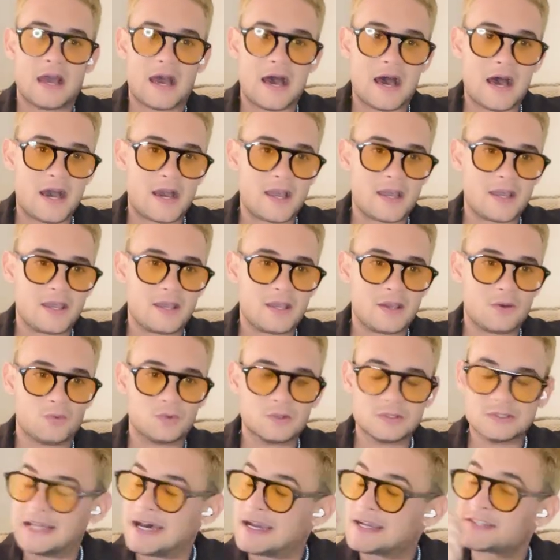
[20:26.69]
I
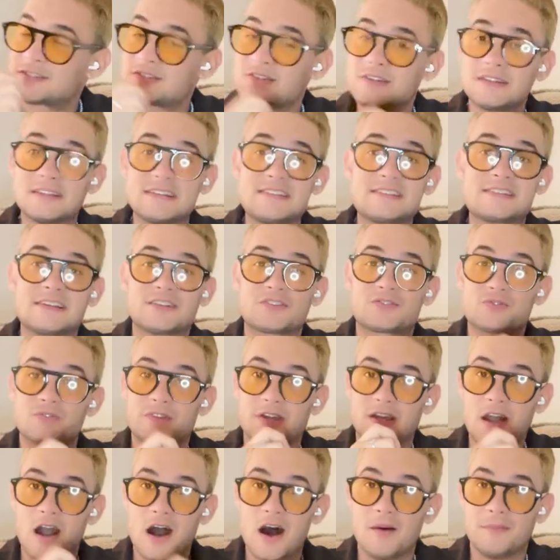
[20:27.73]
would like to listen to
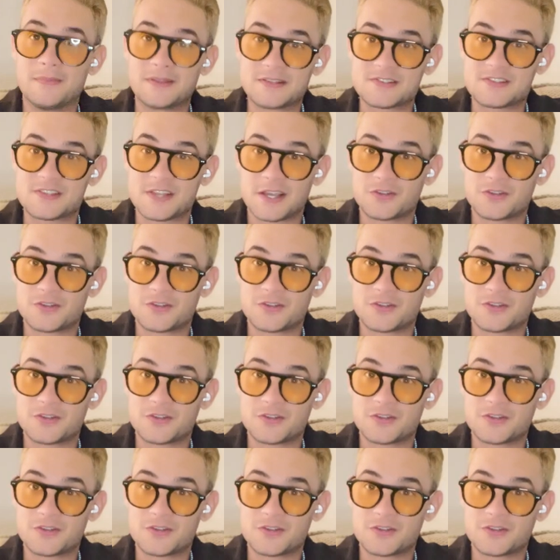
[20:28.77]
the comments